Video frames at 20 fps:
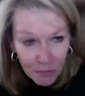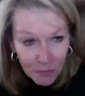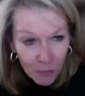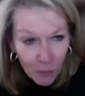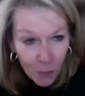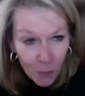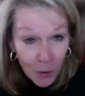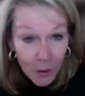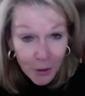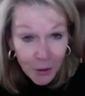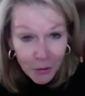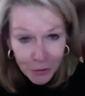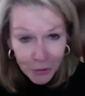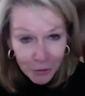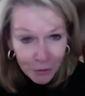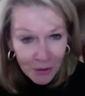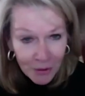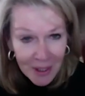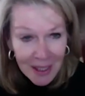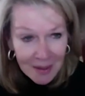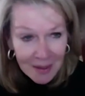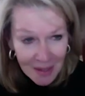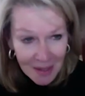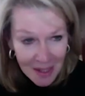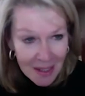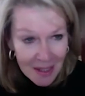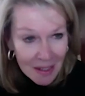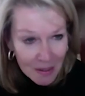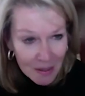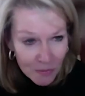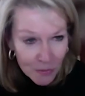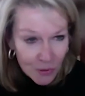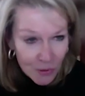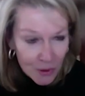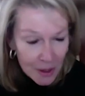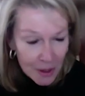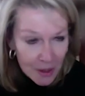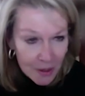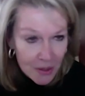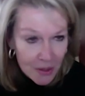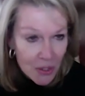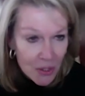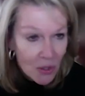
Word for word: four-year degree in less than four years.